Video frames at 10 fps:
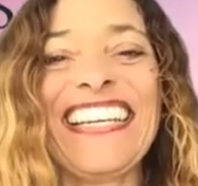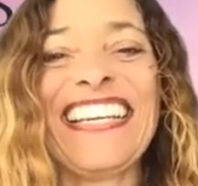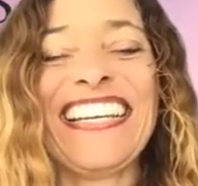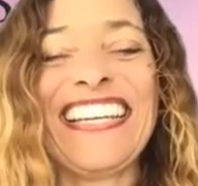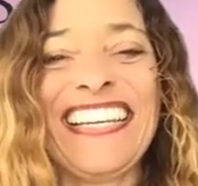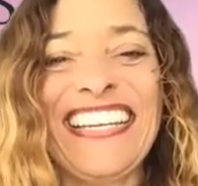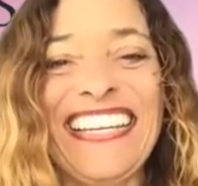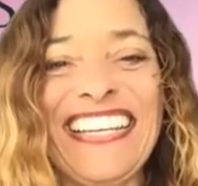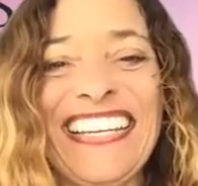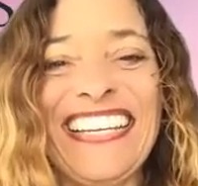
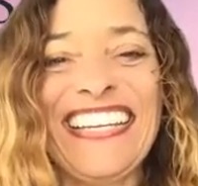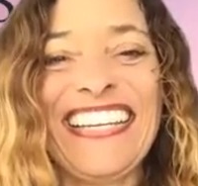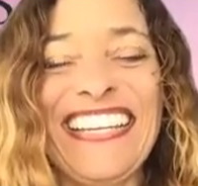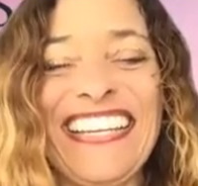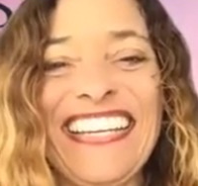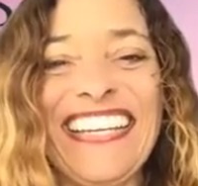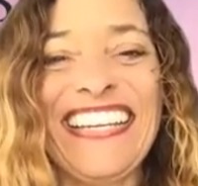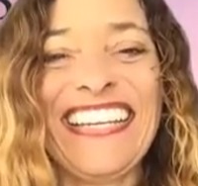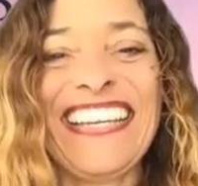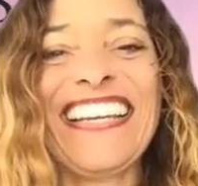
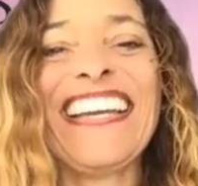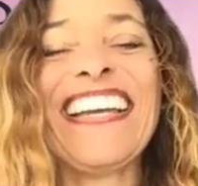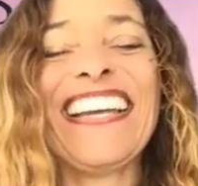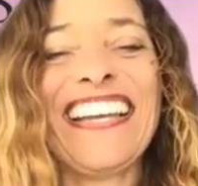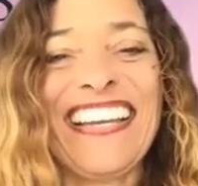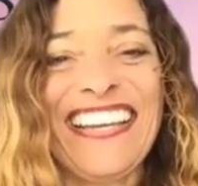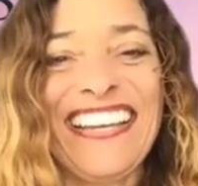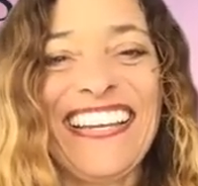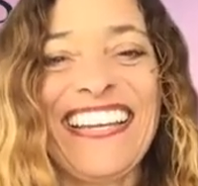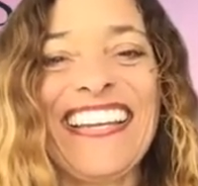
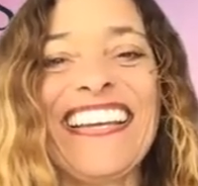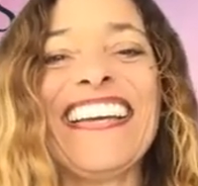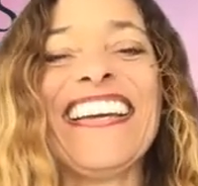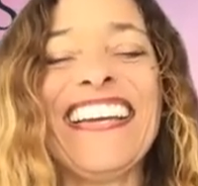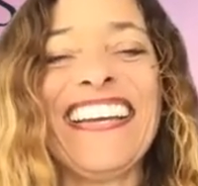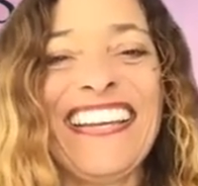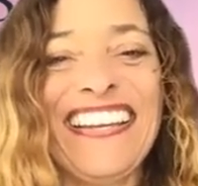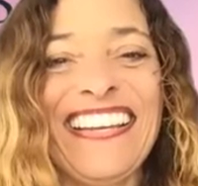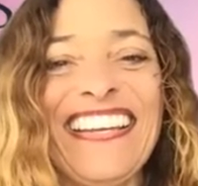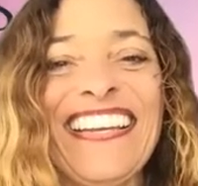
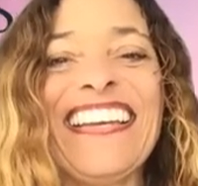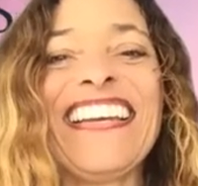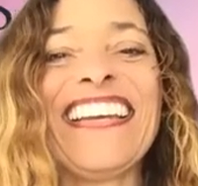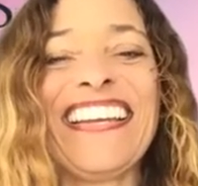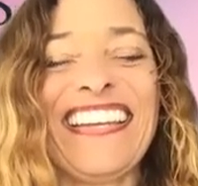(silent)